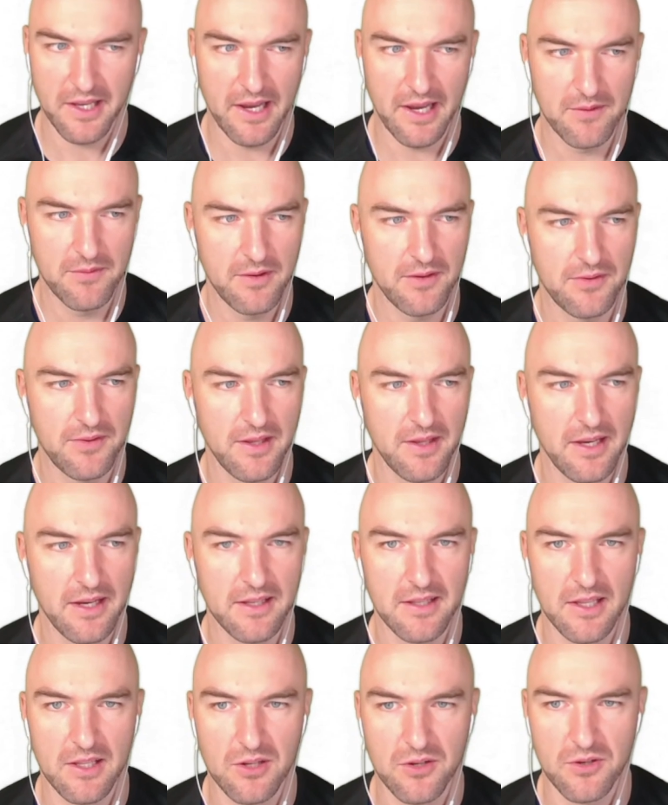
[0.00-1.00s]
everything
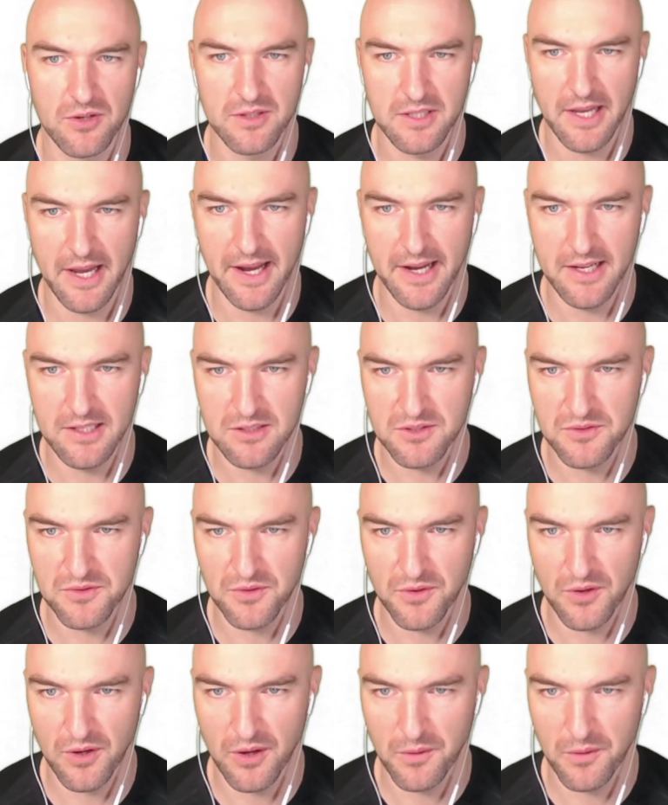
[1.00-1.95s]
that contains